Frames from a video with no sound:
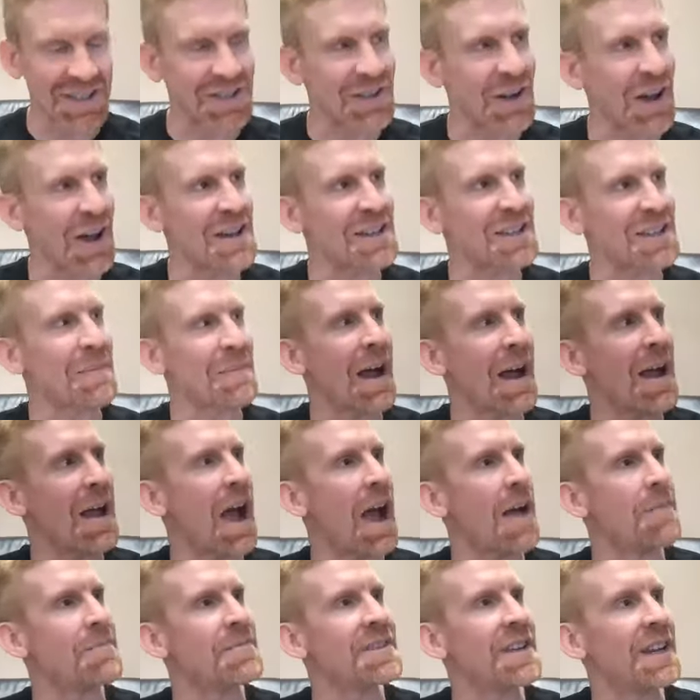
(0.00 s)
awesome.
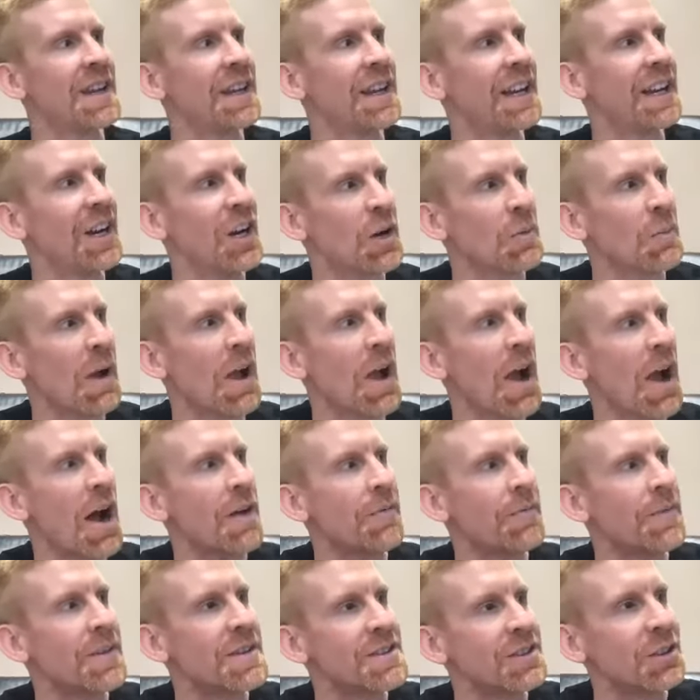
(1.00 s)
I'm sitting here in my
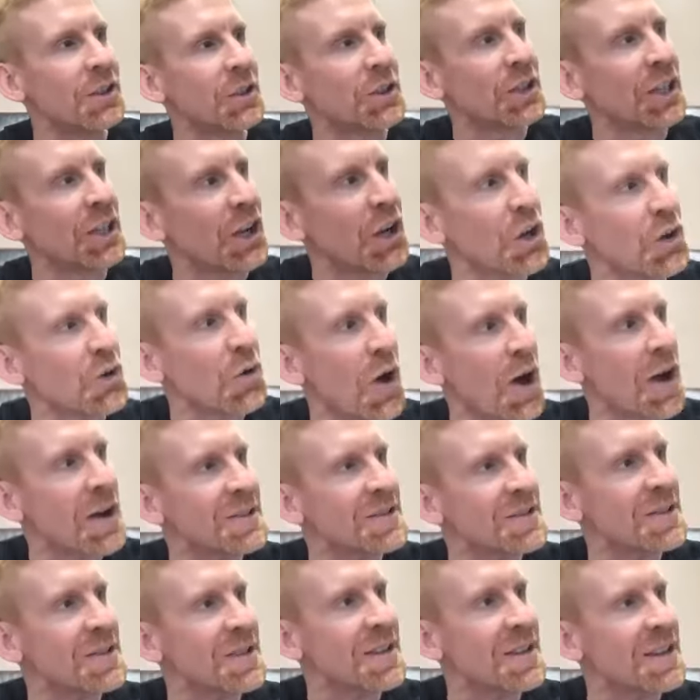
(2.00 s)
office looking
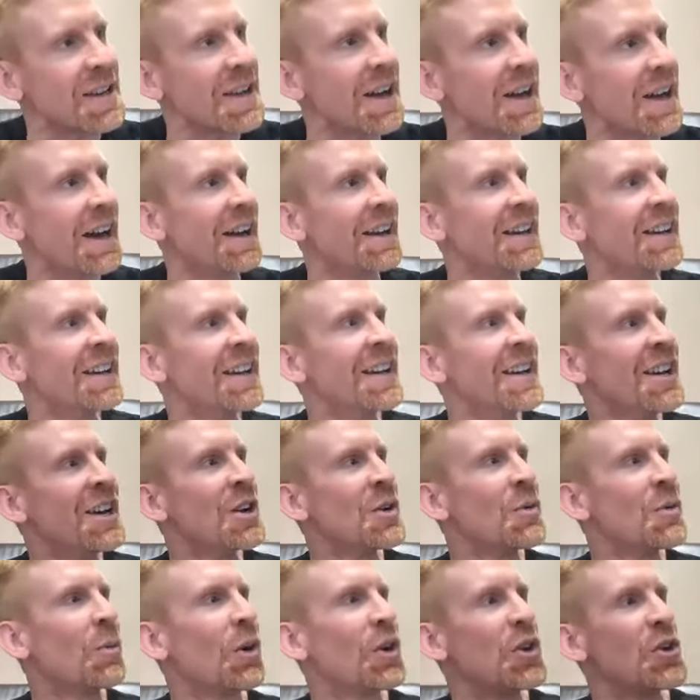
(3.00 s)
across the
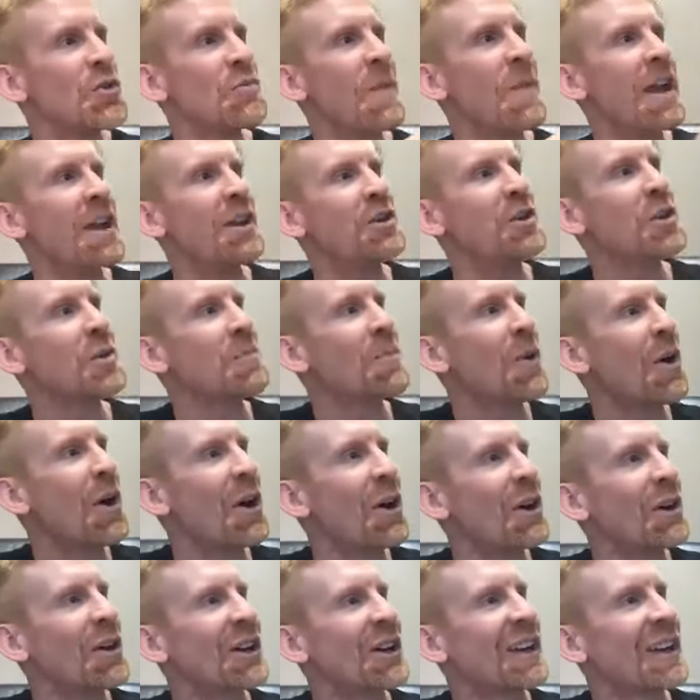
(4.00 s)
where you made your
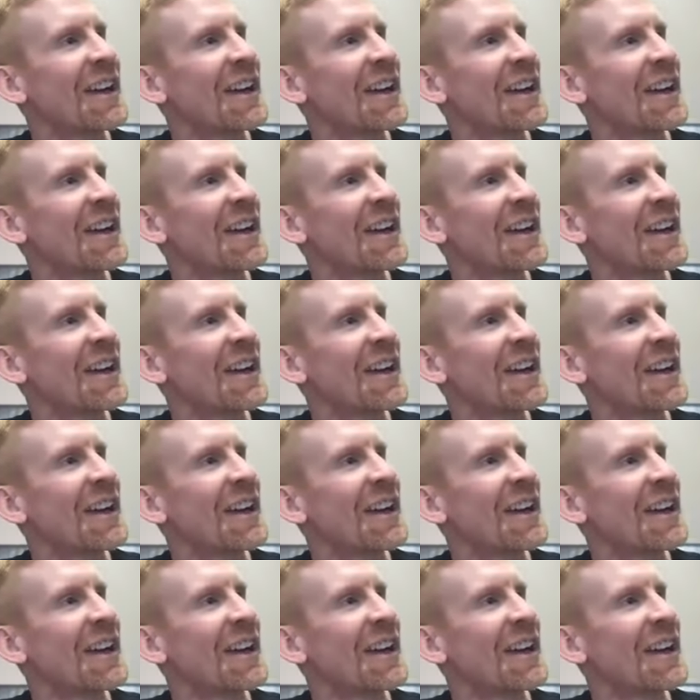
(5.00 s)
mark.